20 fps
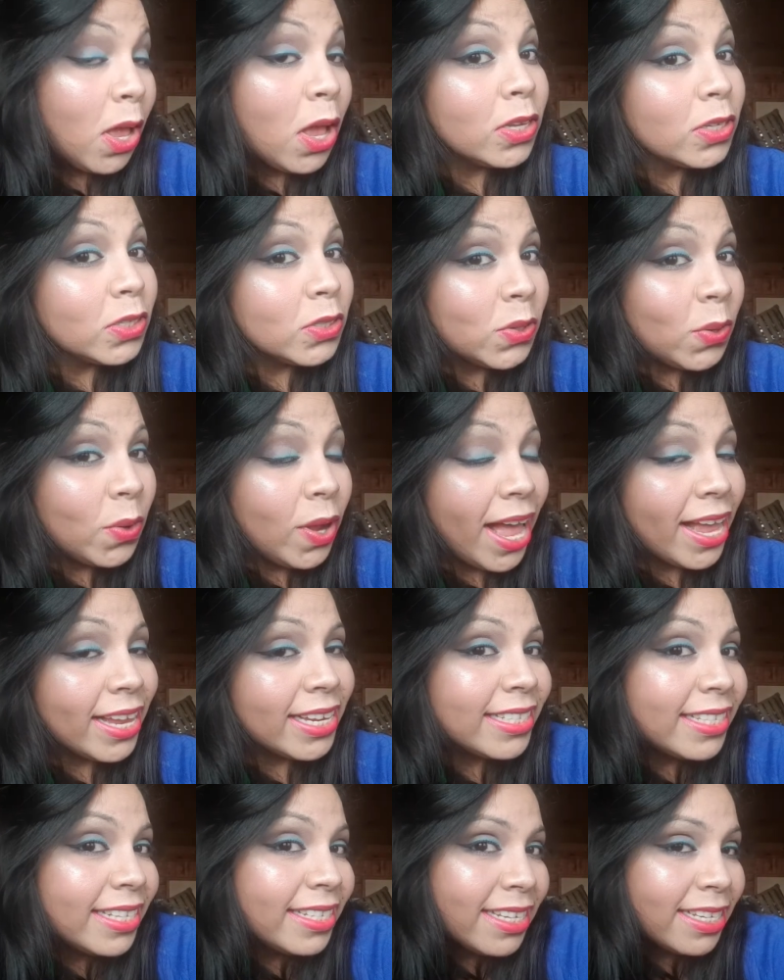So,
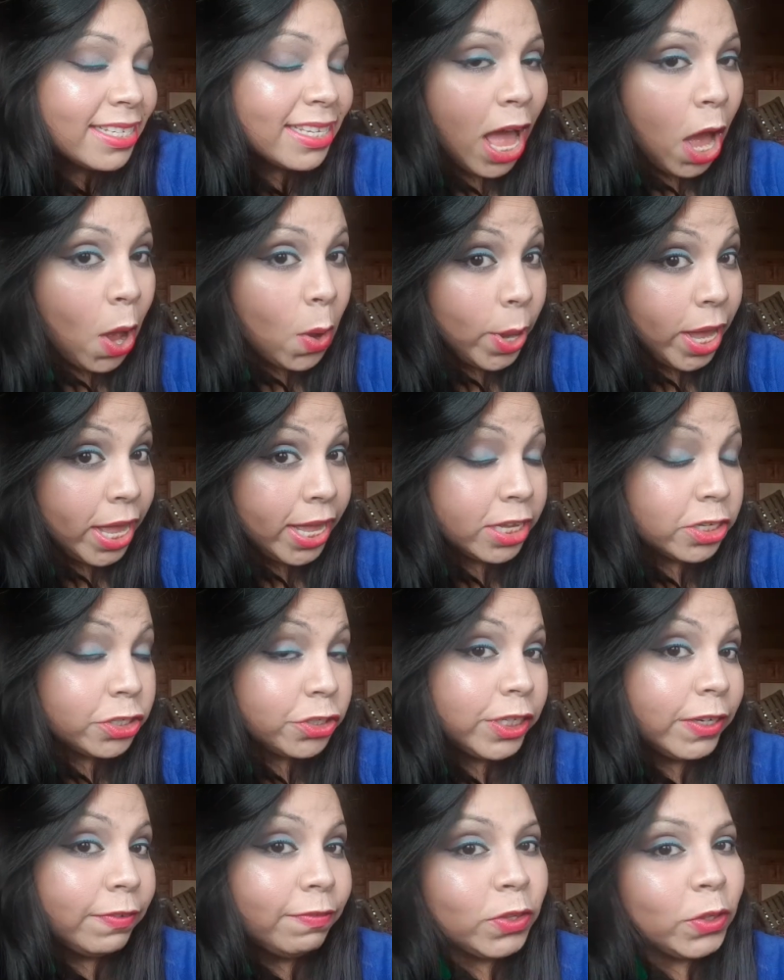guys, this is how I
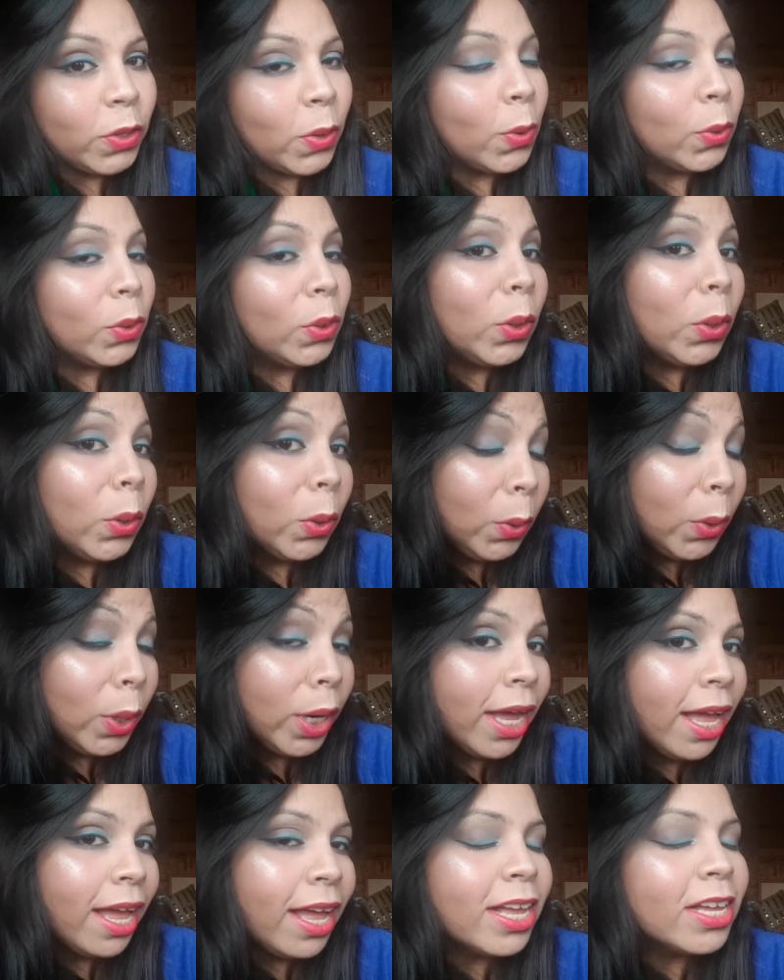achieved the whole look.
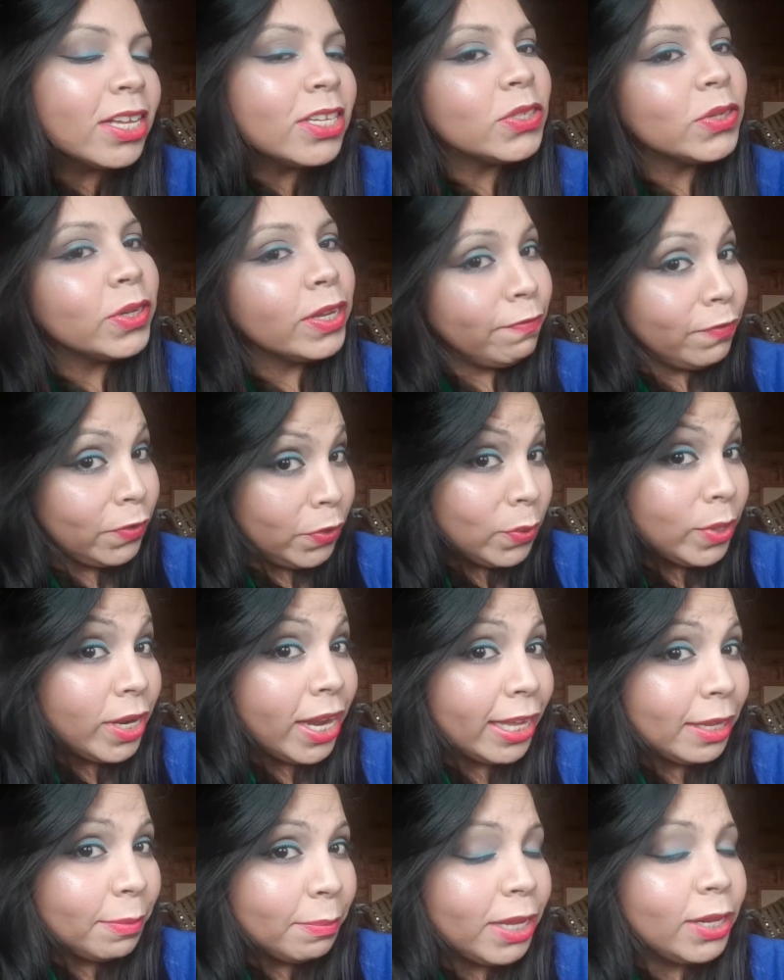So, if you
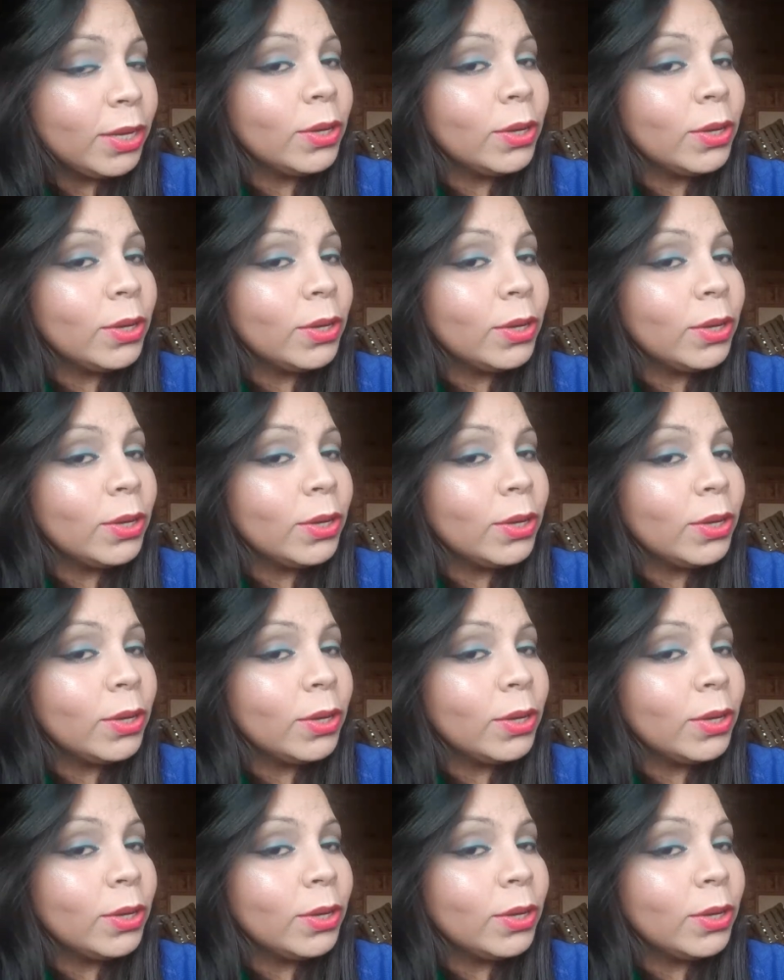like my